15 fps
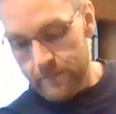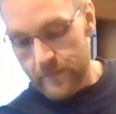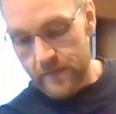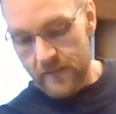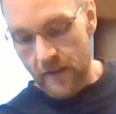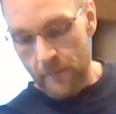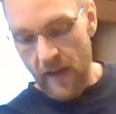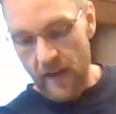
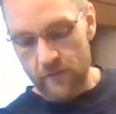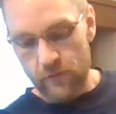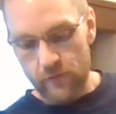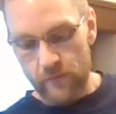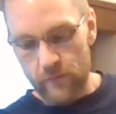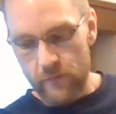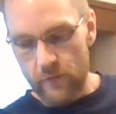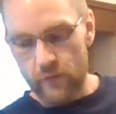Some have
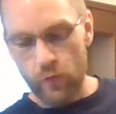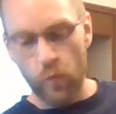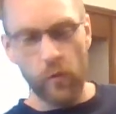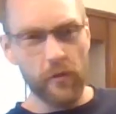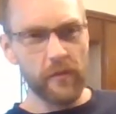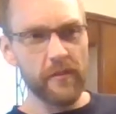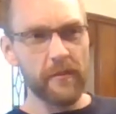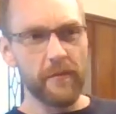
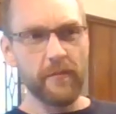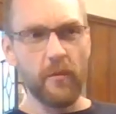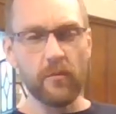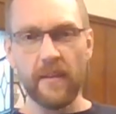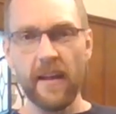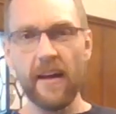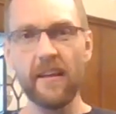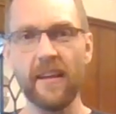doors that
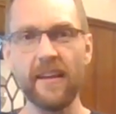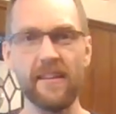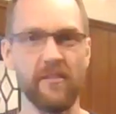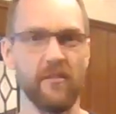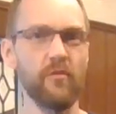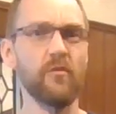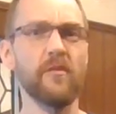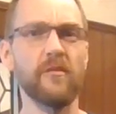fold down. I guess
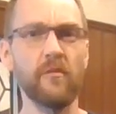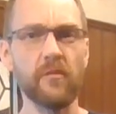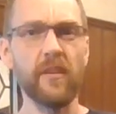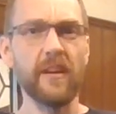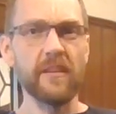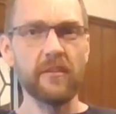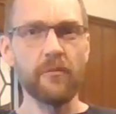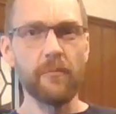it looks
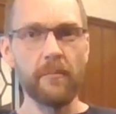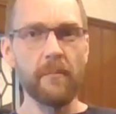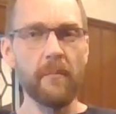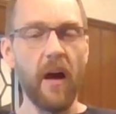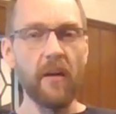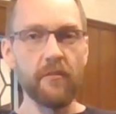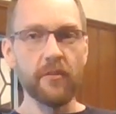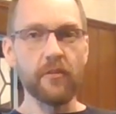like a little
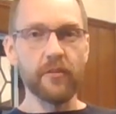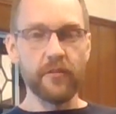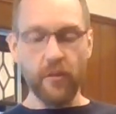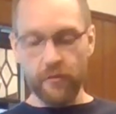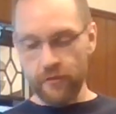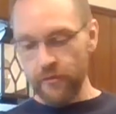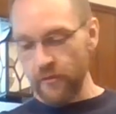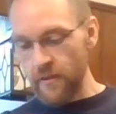oven or a
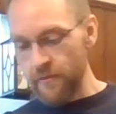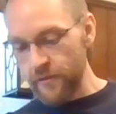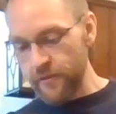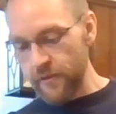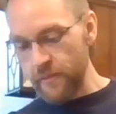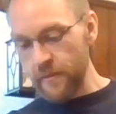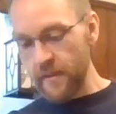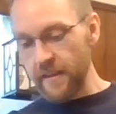toaster oven or
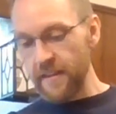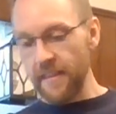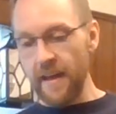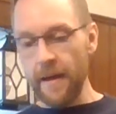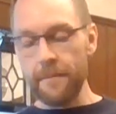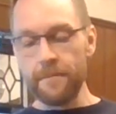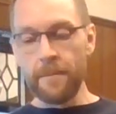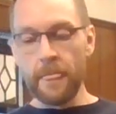something like
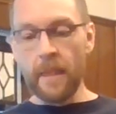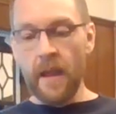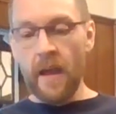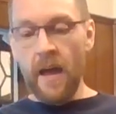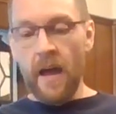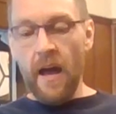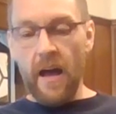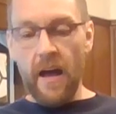that.
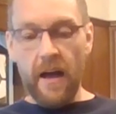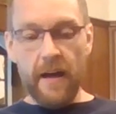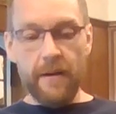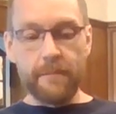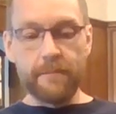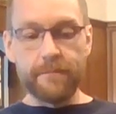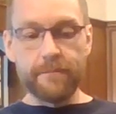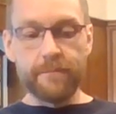
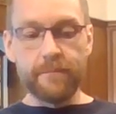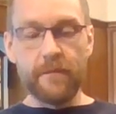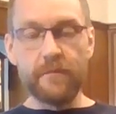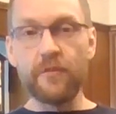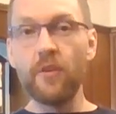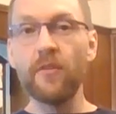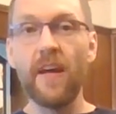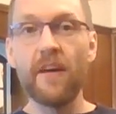If
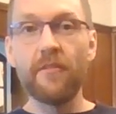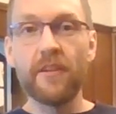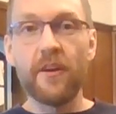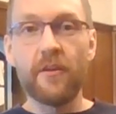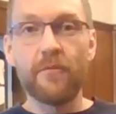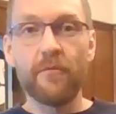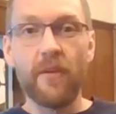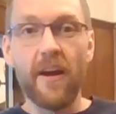you don't have an
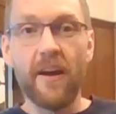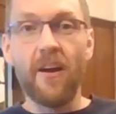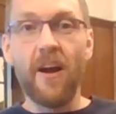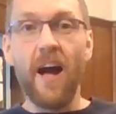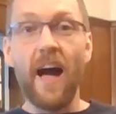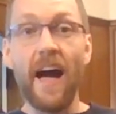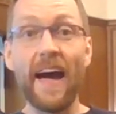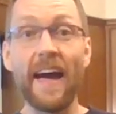air fryer,
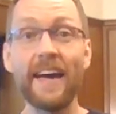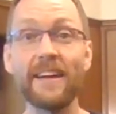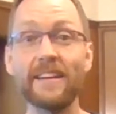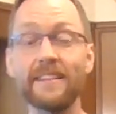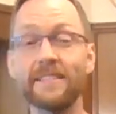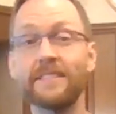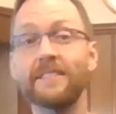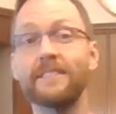
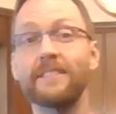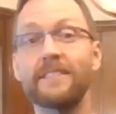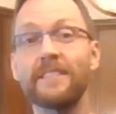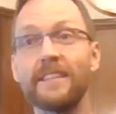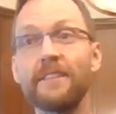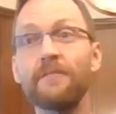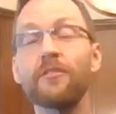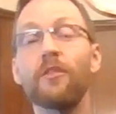
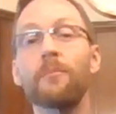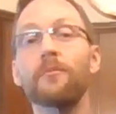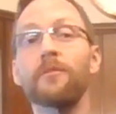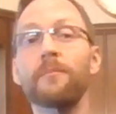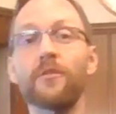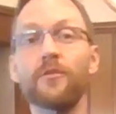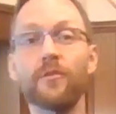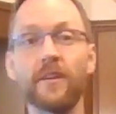even though I'm going
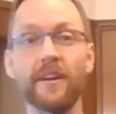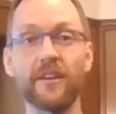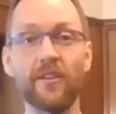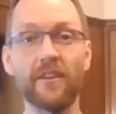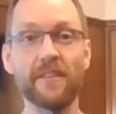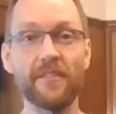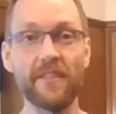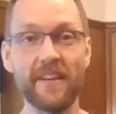to be cooking a
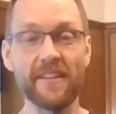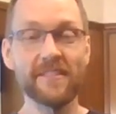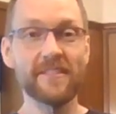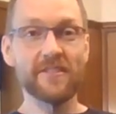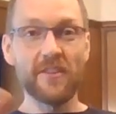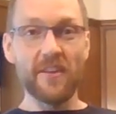lot of things